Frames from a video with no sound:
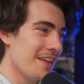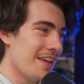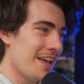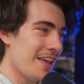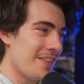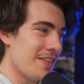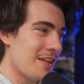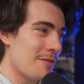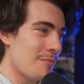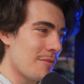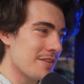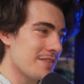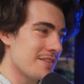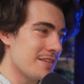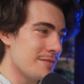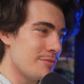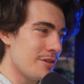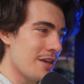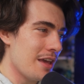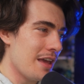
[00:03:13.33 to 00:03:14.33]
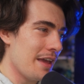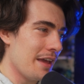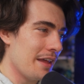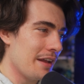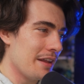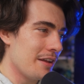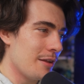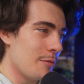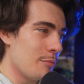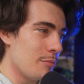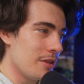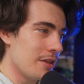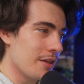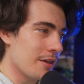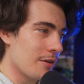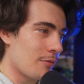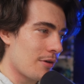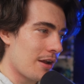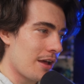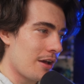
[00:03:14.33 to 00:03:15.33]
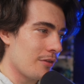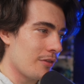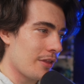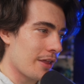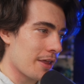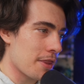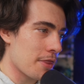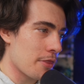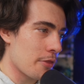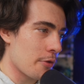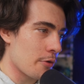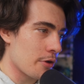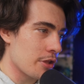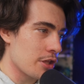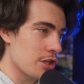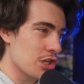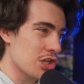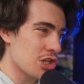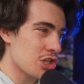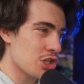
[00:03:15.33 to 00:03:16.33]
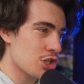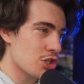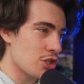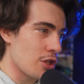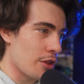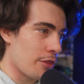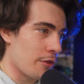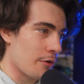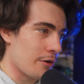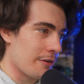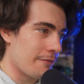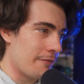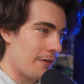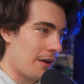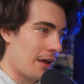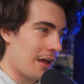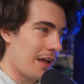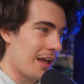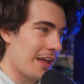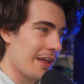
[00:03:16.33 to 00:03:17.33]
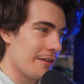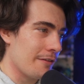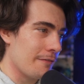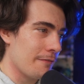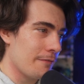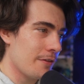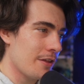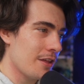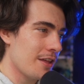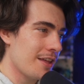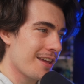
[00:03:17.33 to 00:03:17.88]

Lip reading: and then my CPA ended up being around like 30-ish to 35,